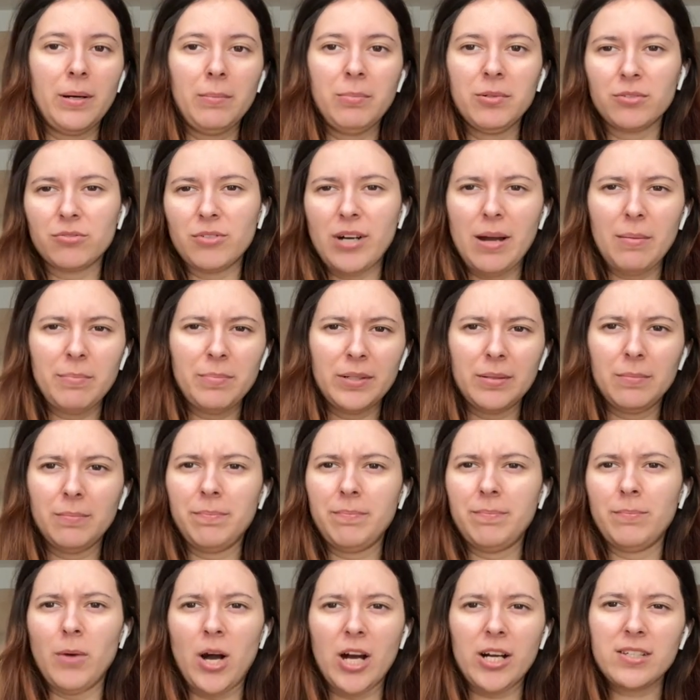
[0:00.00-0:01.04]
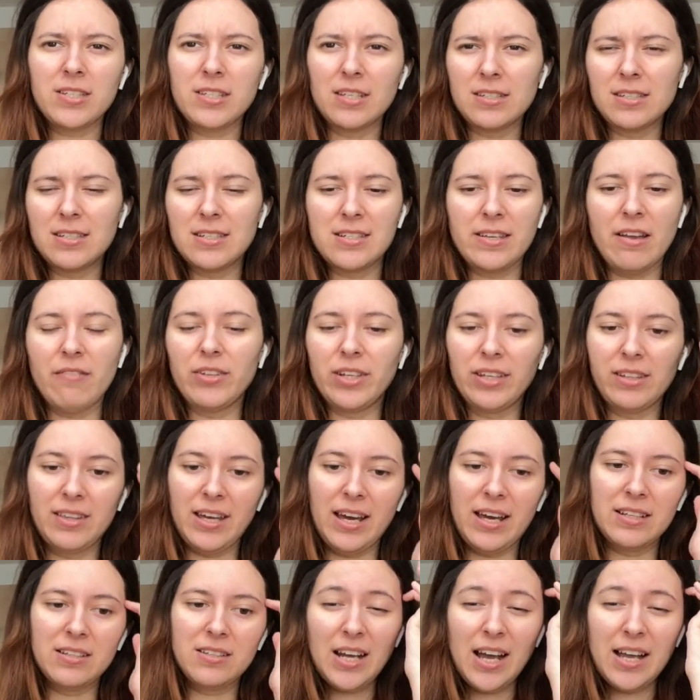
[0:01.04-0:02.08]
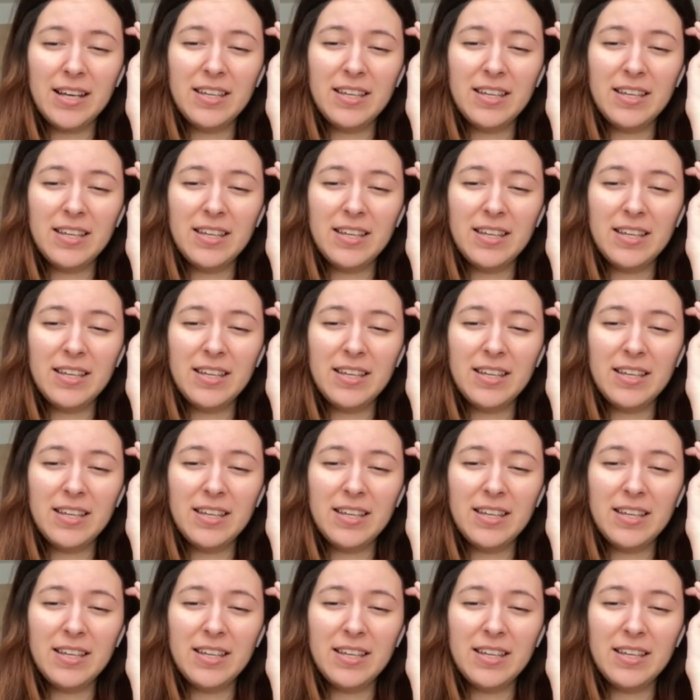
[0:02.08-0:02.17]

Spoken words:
bubble wrap and boxes and stuff like that.